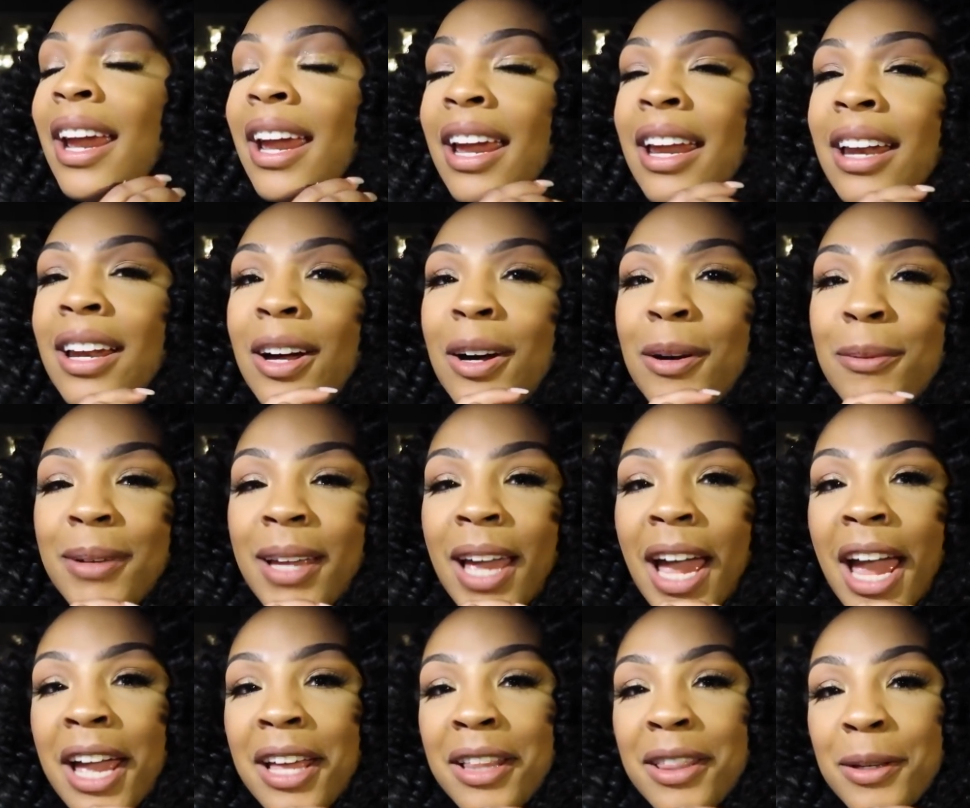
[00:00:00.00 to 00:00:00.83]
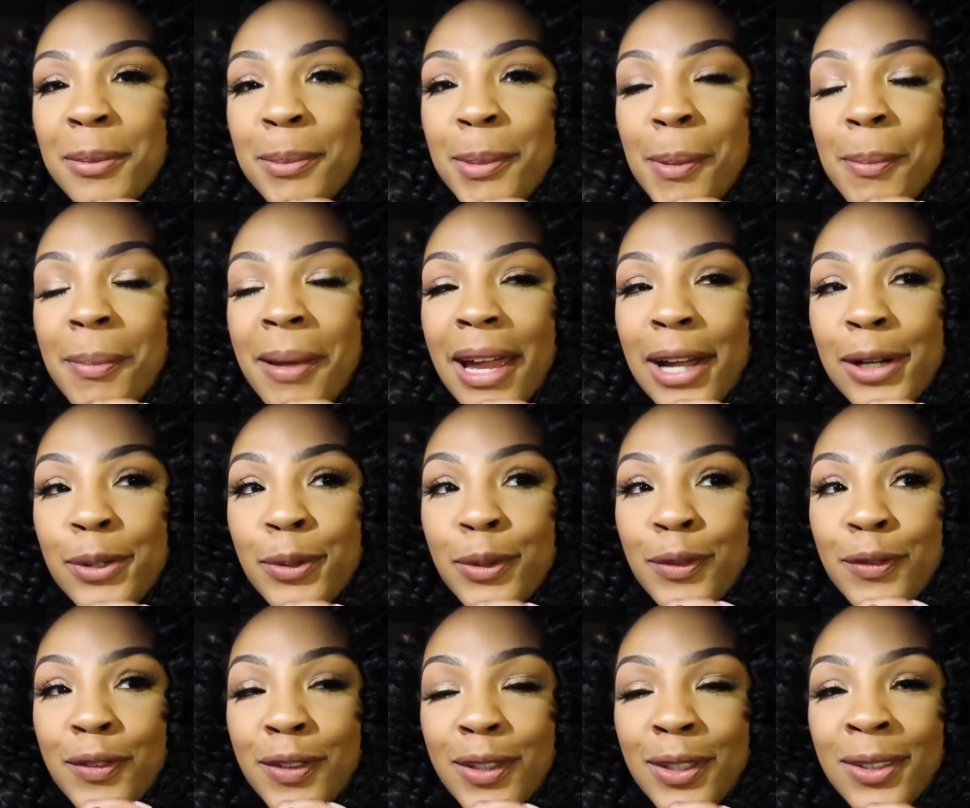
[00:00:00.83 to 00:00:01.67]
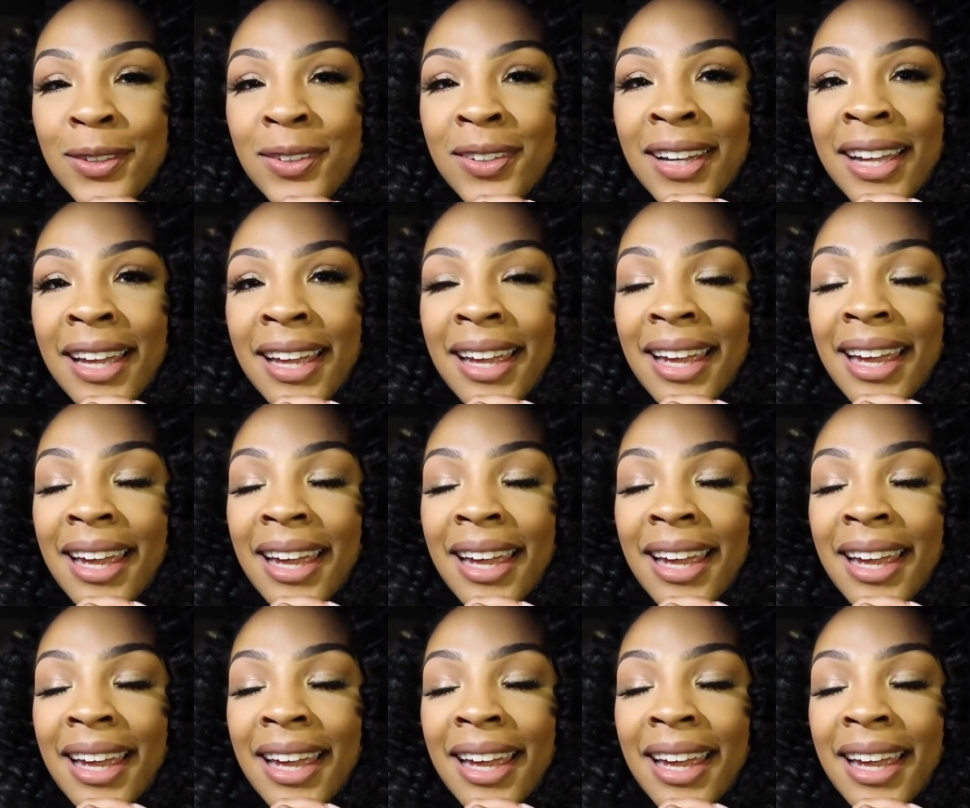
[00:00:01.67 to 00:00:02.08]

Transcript: and um gave them a bad review.